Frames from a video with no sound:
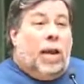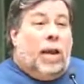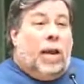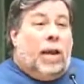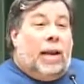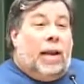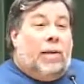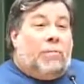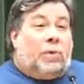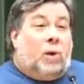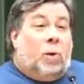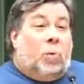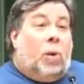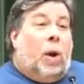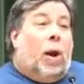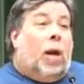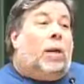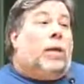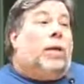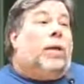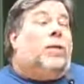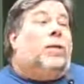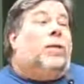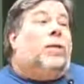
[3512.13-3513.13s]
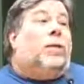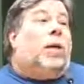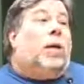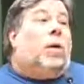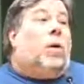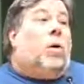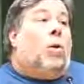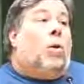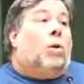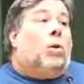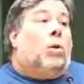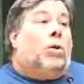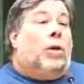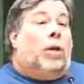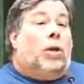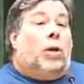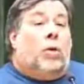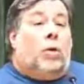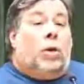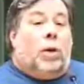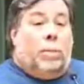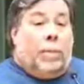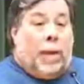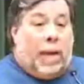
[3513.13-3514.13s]
and after a while, you just get older and you
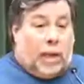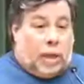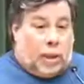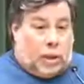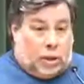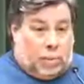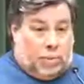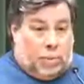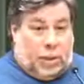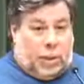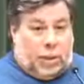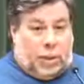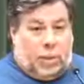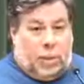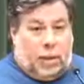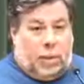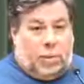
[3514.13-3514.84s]
go into management.